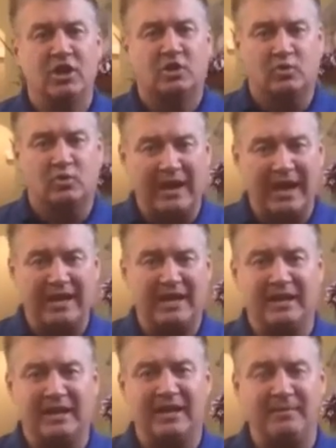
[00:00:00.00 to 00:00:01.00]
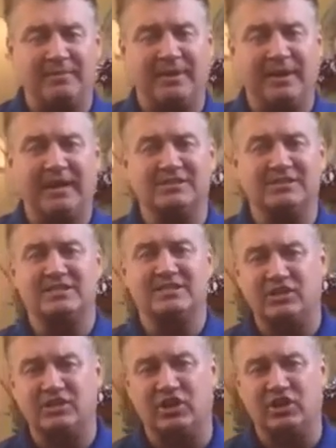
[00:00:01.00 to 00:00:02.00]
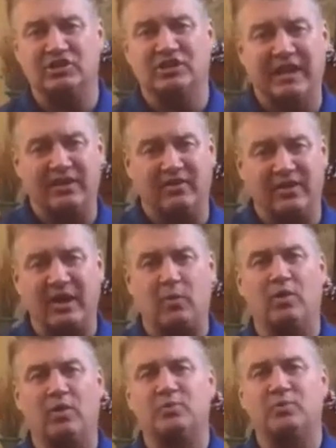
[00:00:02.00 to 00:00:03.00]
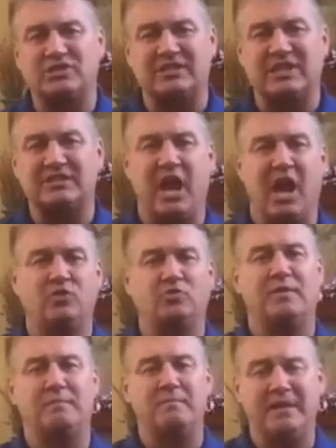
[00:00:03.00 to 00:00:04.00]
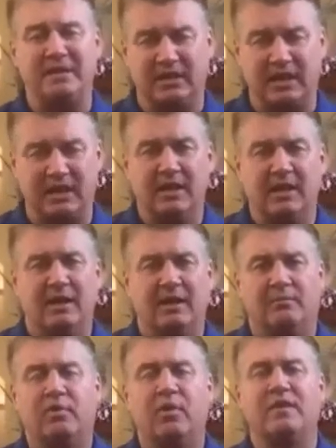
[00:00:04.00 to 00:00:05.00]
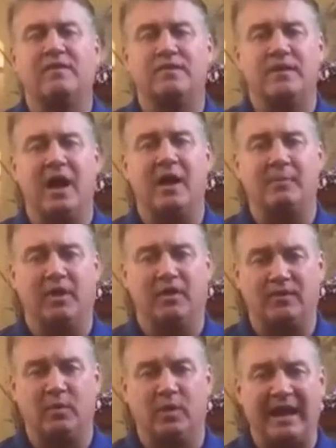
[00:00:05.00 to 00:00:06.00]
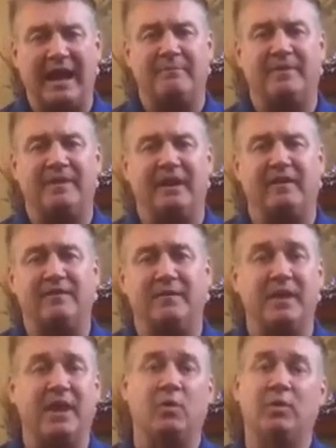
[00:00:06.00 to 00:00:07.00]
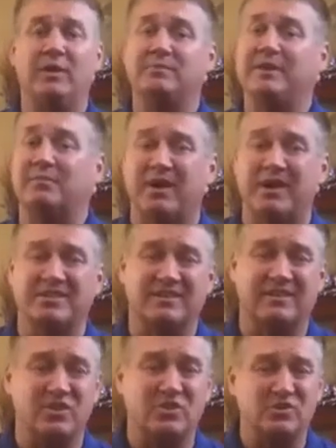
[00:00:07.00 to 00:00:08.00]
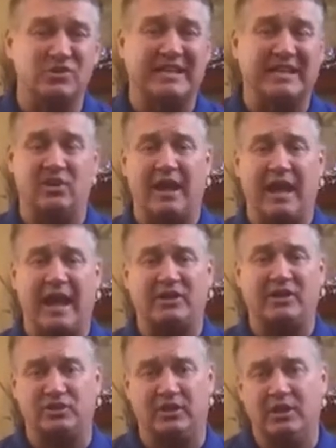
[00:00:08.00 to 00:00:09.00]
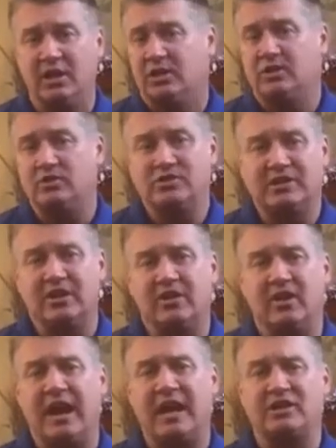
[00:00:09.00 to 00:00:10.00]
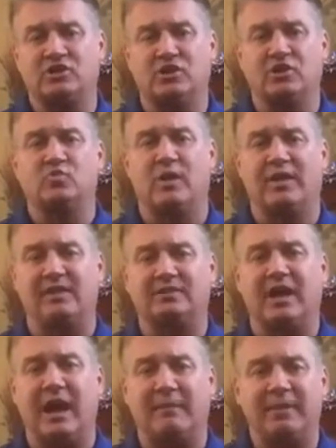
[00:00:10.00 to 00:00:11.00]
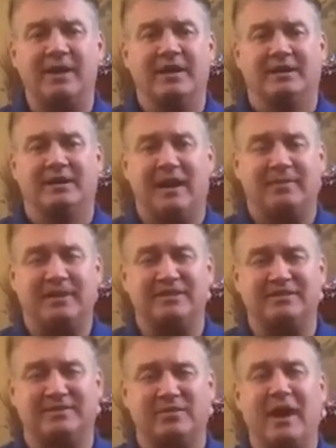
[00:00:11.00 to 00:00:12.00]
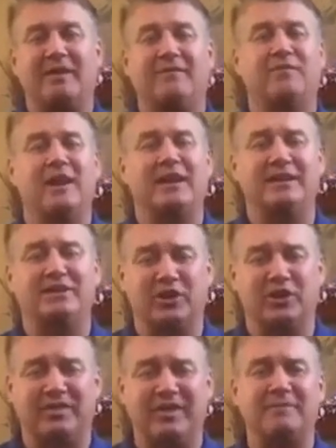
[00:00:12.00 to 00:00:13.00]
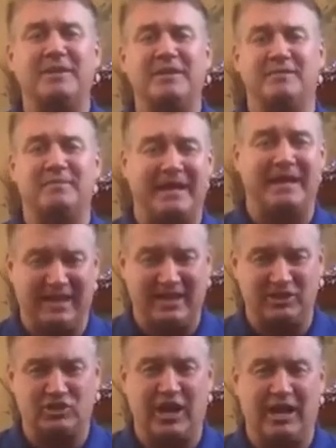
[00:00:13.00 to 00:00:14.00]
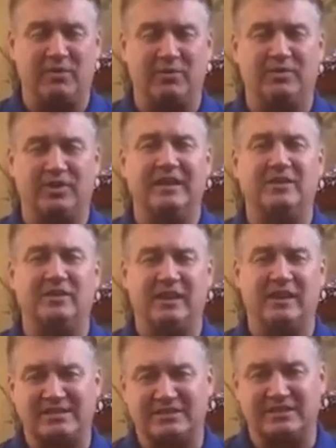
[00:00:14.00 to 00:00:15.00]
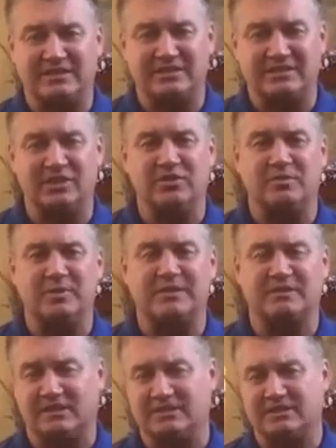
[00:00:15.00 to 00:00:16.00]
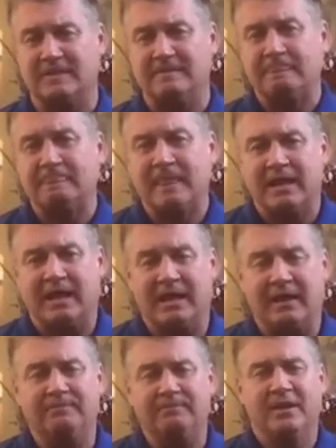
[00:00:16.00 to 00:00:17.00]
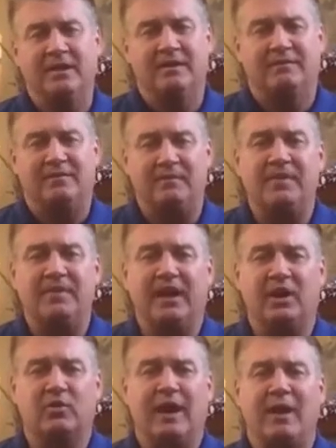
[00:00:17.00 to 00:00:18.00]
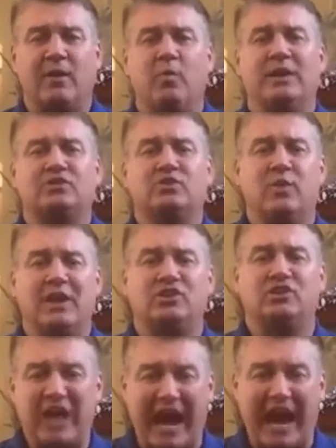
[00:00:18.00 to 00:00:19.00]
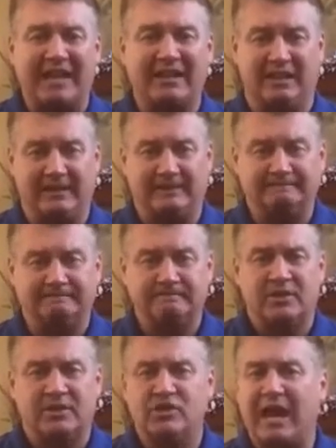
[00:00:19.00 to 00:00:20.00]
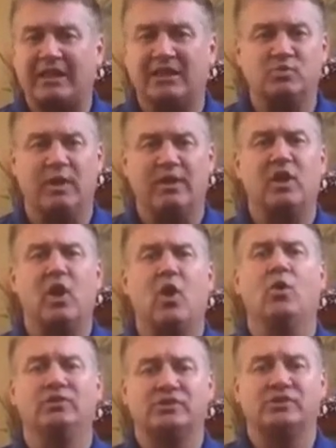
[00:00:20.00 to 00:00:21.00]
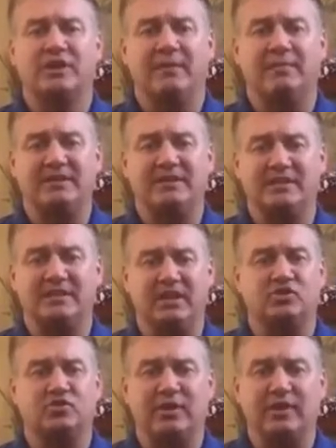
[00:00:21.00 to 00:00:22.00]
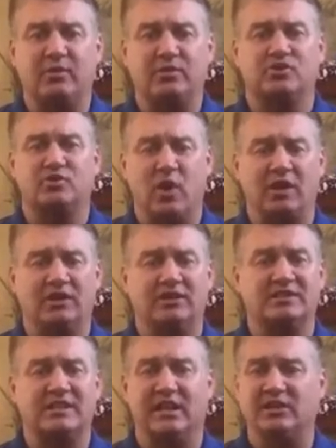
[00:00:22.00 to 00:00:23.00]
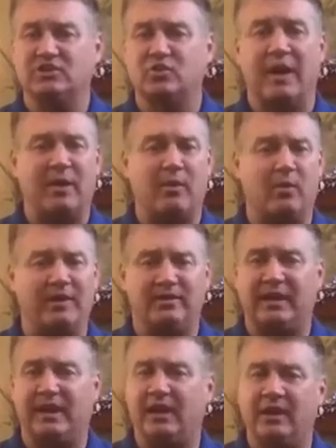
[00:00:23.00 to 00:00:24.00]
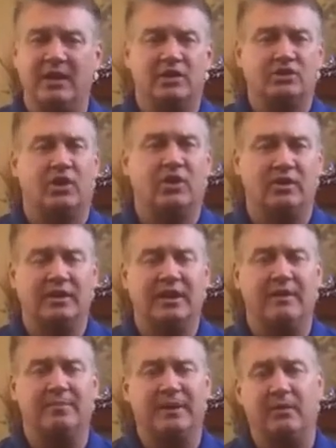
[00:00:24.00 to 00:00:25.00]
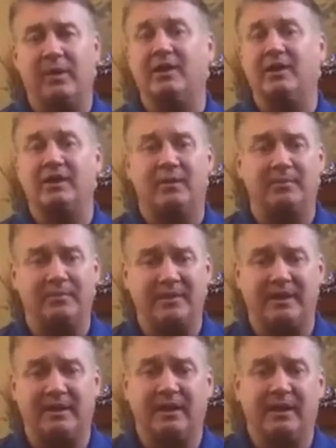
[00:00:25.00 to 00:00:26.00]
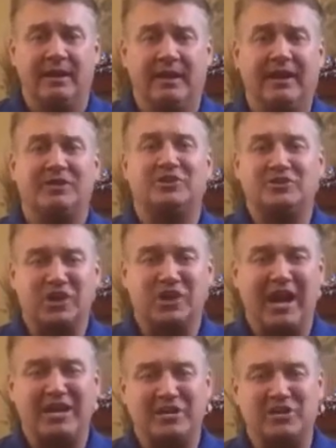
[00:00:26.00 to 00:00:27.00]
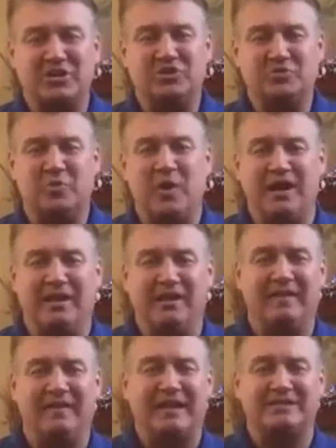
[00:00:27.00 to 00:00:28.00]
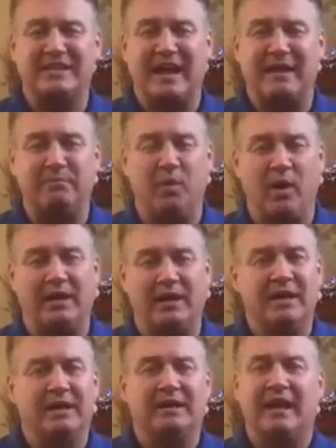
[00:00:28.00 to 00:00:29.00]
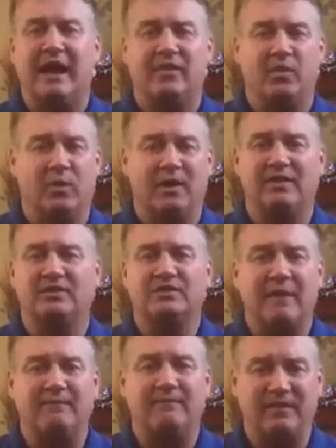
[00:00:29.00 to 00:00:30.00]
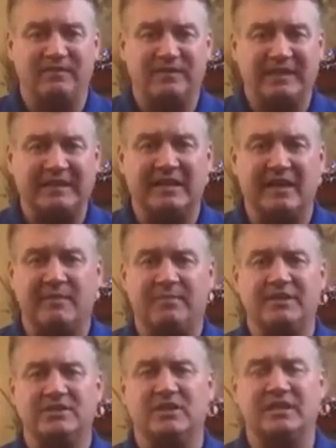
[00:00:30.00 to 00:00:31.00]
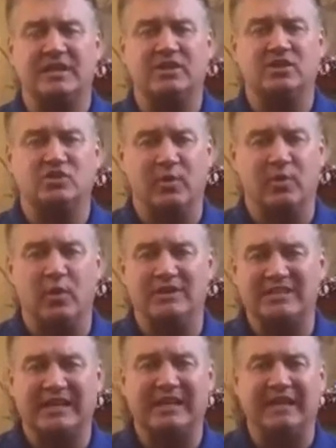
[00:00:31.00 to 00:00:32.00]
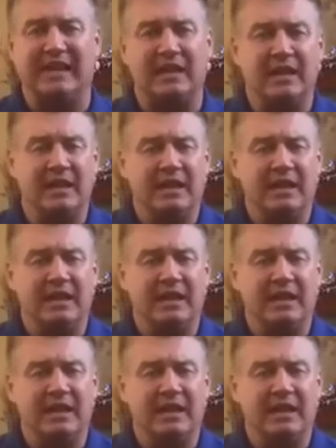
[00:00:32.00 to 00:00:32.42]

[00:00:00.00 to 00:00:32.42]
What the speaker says: Created a company, and 6 years later, the net worth was $600 million. Pretty phenomenal for what happened there. From there, went to be the president of New Skin International. New Skin International is one of the top companies. Grant and Frankie took them into mainland China with a legal license to do the business. From there, Grant went to run Shackley. Shackley is one of the oldest companies in the industry. They were struggling sales. Grant went there, turned the company around, helped them into China as well on that standpoint. Now they're one of the top 15 companies in the industry once again.